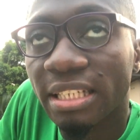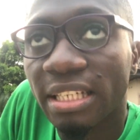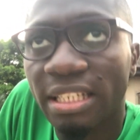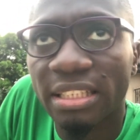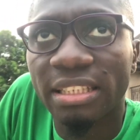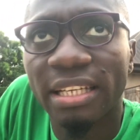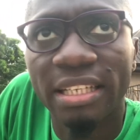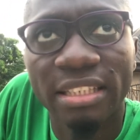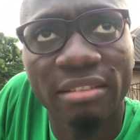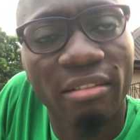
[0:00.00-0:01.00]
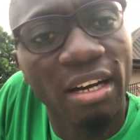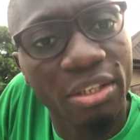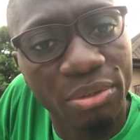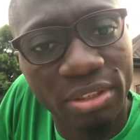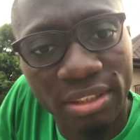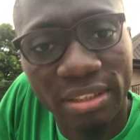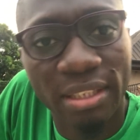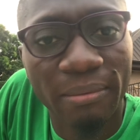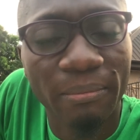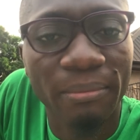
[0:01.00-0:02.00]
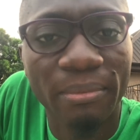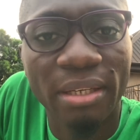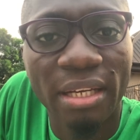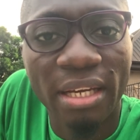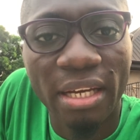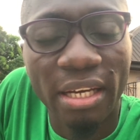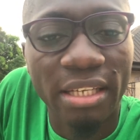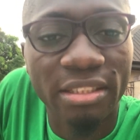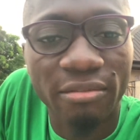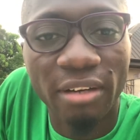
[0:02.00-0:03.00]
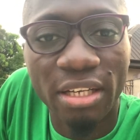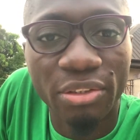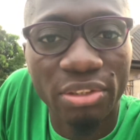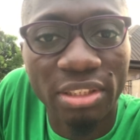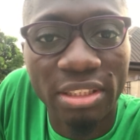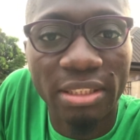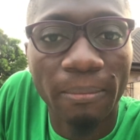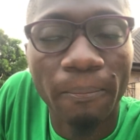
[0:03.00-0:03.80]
is his value system. His value system.